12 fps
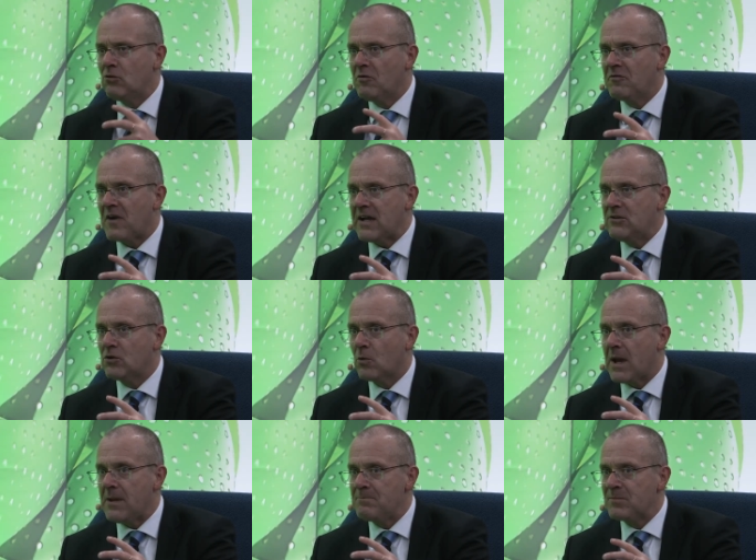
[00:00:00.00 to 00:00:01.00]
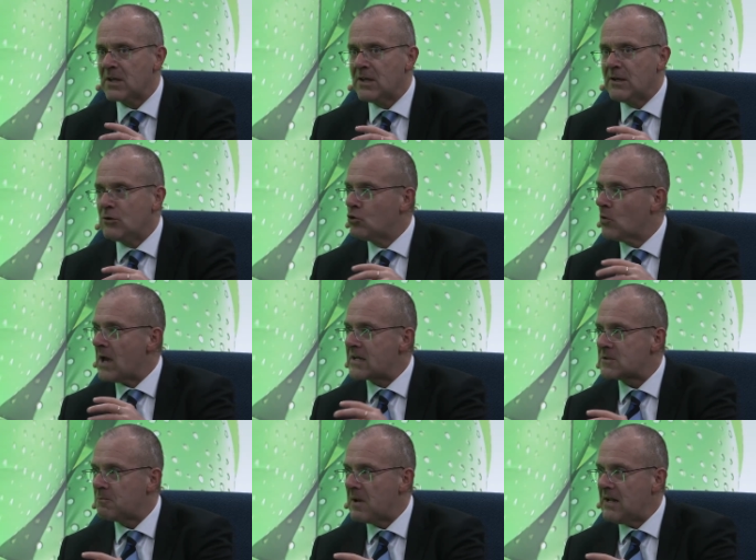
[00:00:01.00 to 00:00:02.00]
to find a way to
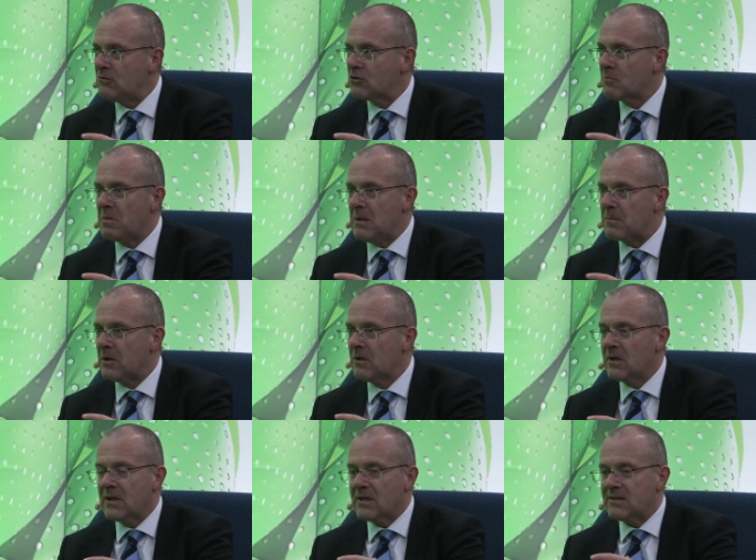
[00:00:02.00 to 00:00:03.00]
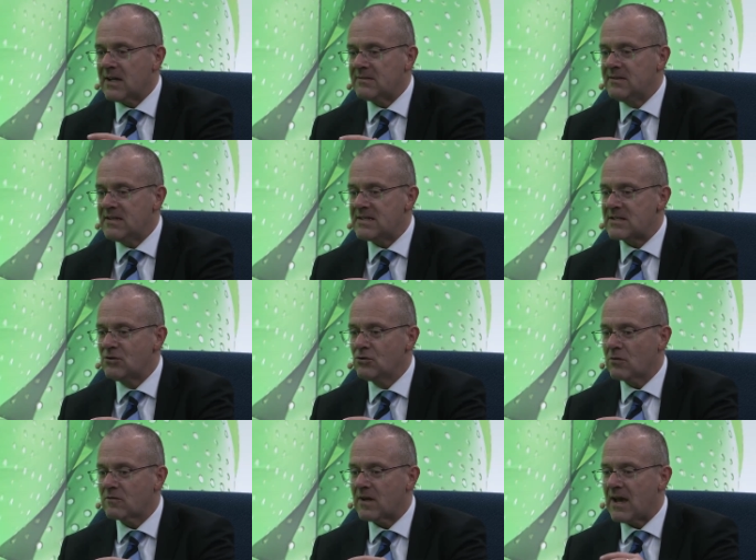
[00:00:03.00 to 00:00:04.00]
explain to the people that this is
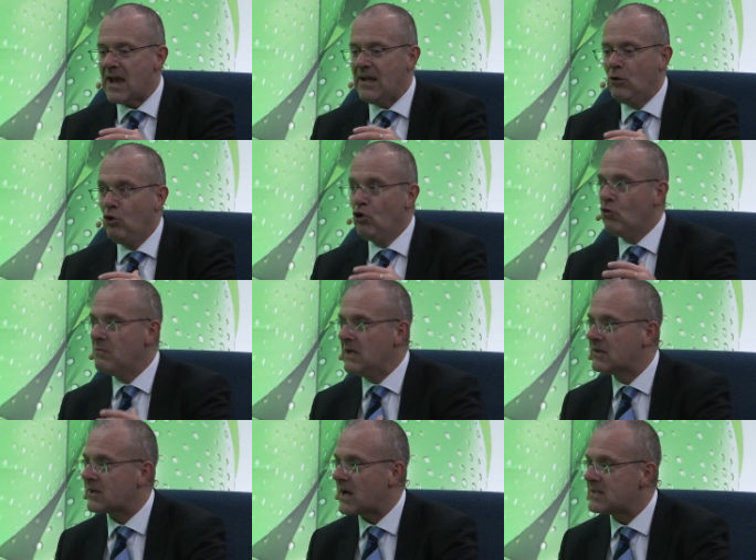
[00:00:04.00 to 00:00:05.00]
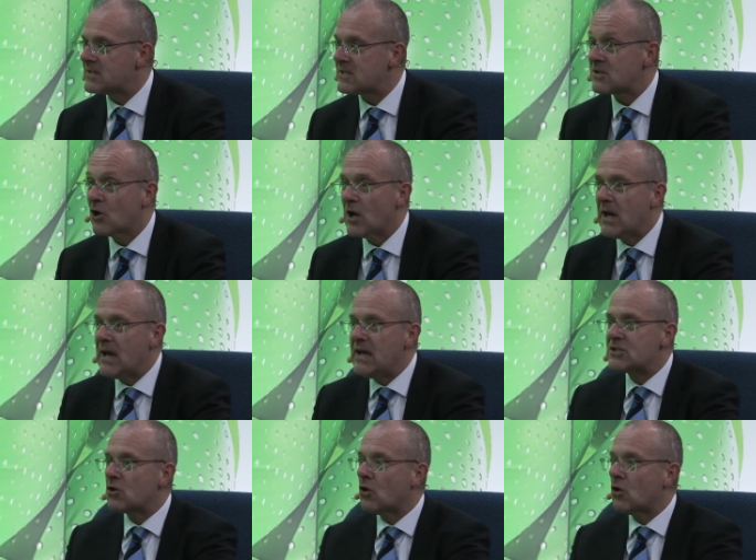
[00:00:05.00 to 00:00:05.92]
not a looming crisis, it's